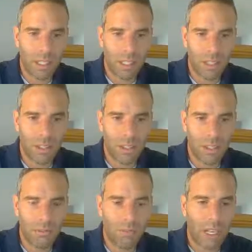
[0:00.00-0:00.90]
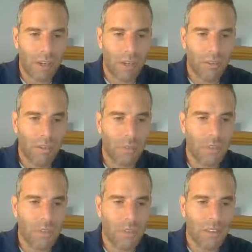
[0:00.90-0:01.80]
and a, I don't
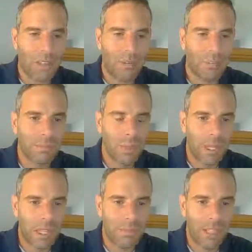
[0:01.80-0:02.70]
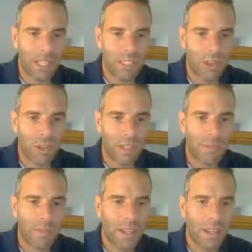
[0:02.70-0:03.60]
know, Chevy. Wait, that is a
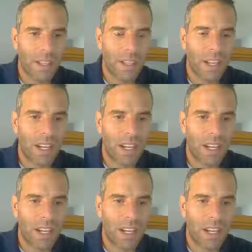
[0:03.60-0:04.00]
Corvette.